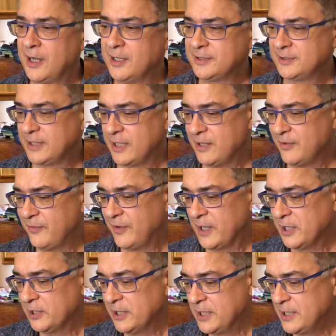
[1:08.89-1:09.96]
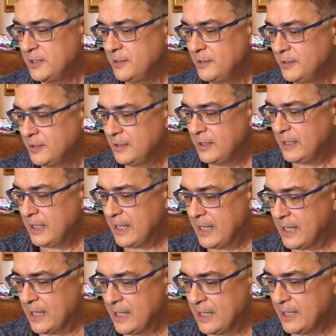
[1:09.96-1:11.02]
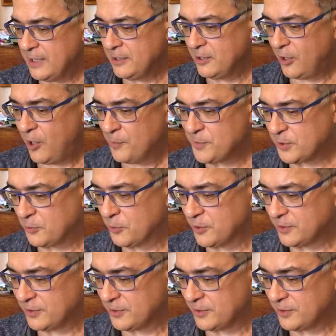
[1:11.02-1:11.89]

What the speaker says: Say a violin and a harpsichord